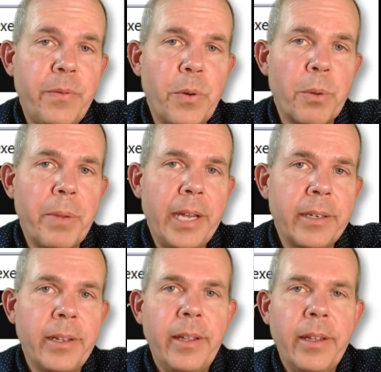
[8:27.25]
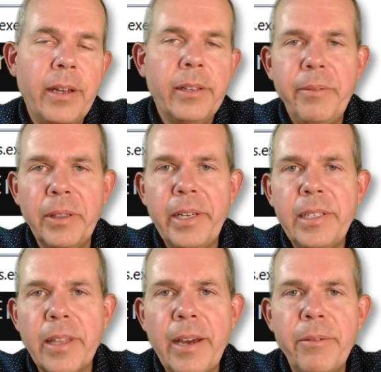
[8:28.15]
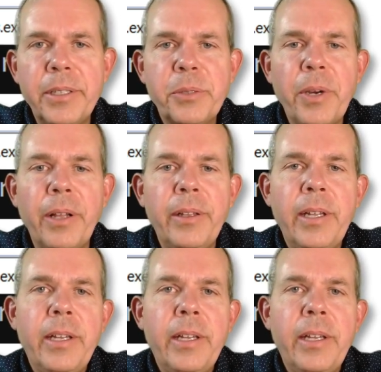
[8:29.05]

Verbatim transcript: Format. I'll leave a link to that one as well.